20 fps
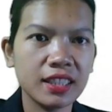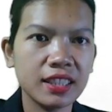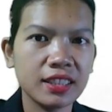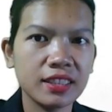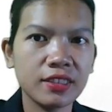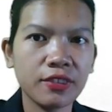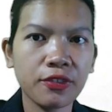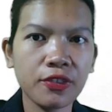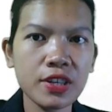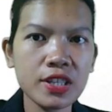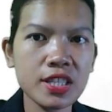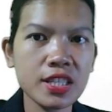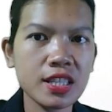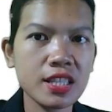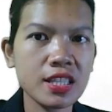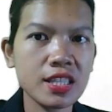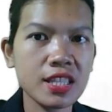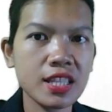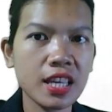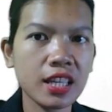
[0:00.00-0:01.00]
the first and
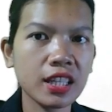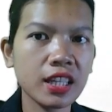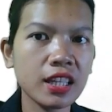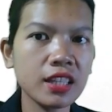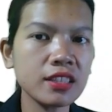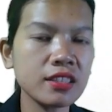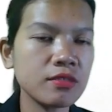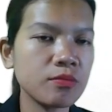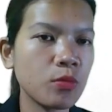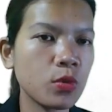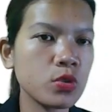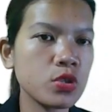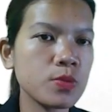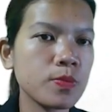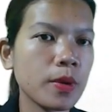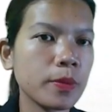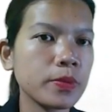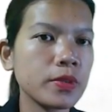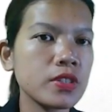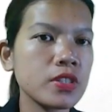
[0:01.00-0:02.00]
the second most
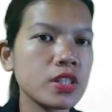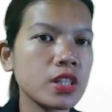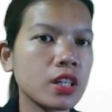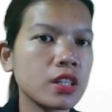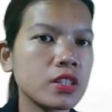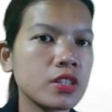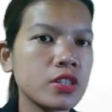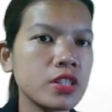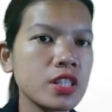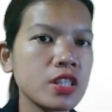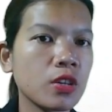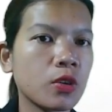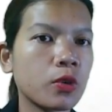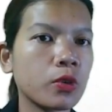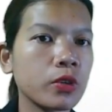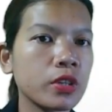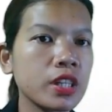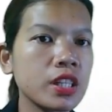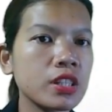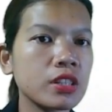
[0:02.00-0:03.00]
populous countries
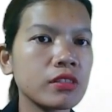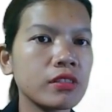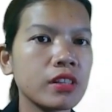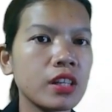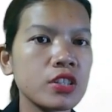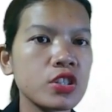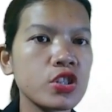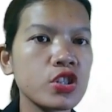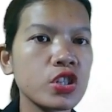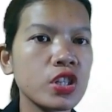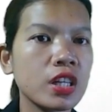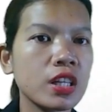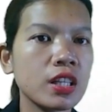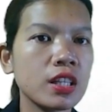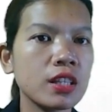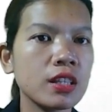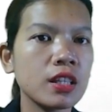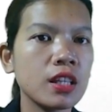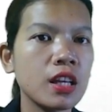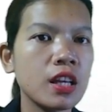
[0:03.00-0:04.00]
according to
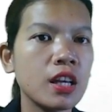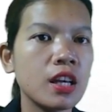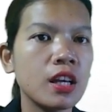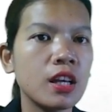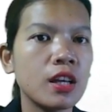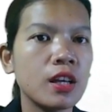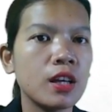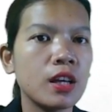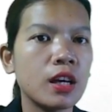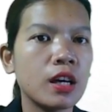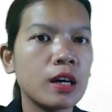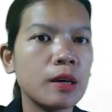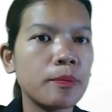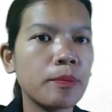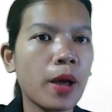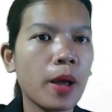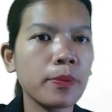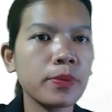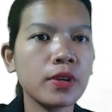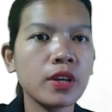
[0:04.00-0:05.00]
national
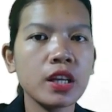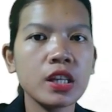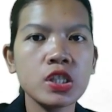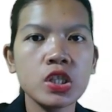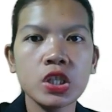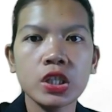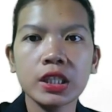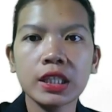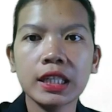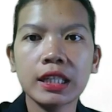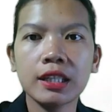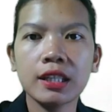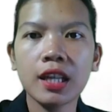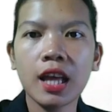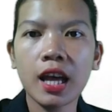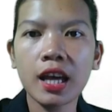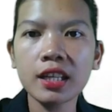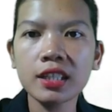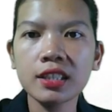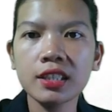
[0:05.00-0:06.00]
population
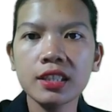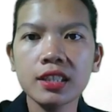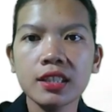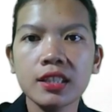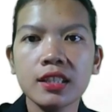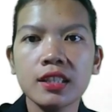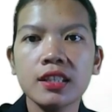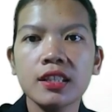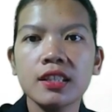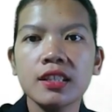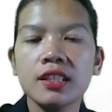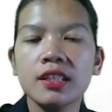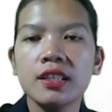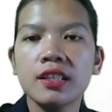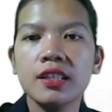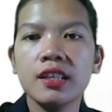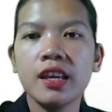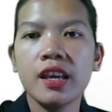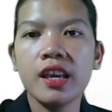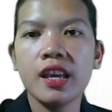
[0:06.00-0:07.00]
clock
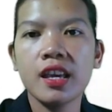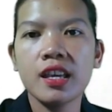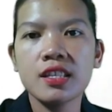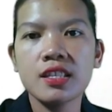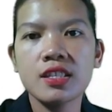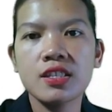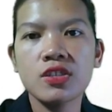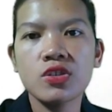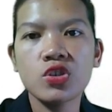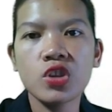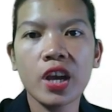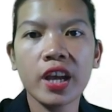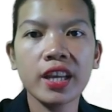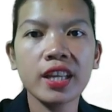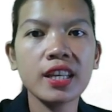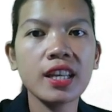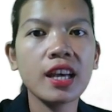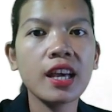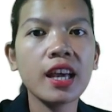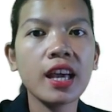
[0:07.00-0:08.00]
is
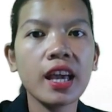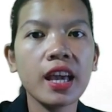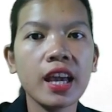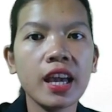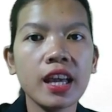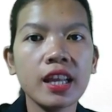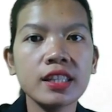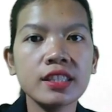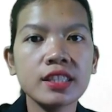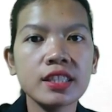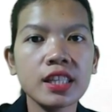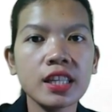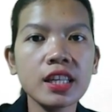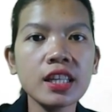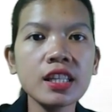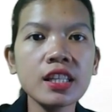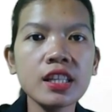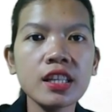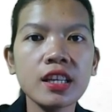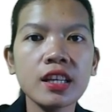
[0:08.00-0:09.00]
China and
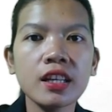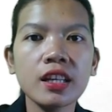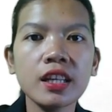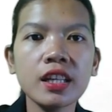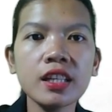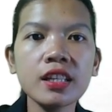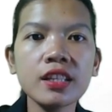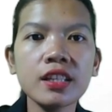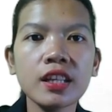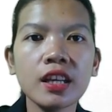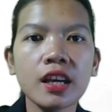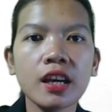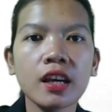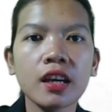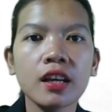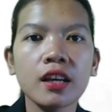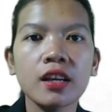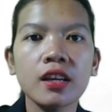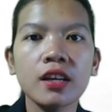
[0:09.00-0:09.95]
India,